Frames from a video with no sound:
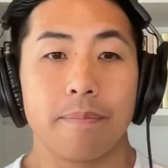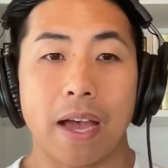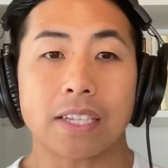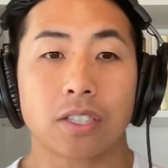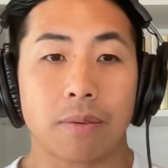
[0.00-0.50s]

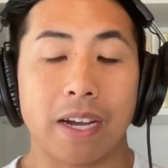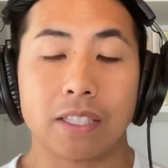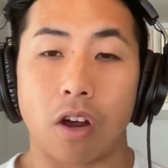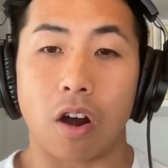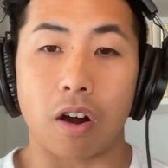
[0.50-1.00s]

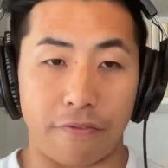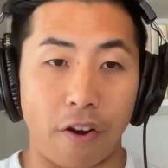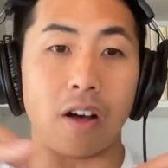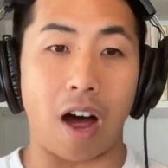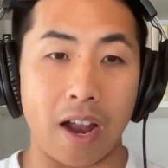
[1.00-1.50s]
Masterminds are
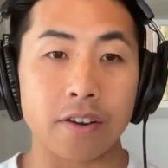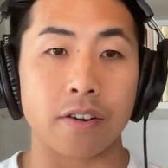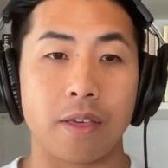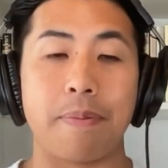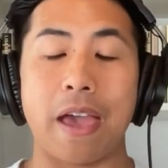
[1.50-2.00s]
fall
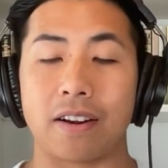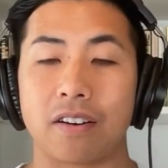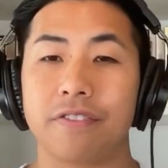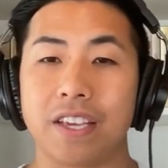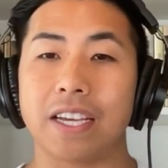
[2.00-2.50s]
under the
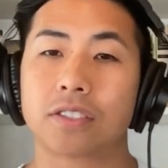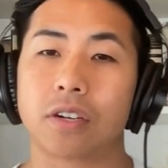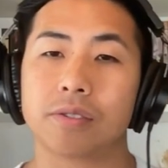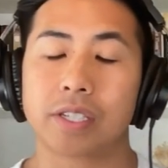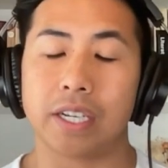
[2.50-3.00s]
banner of the
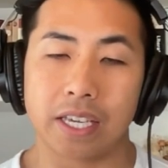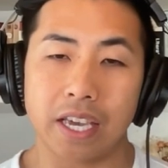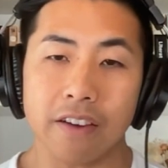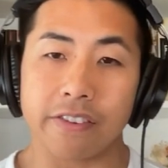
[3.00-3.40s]
answer I was going to give,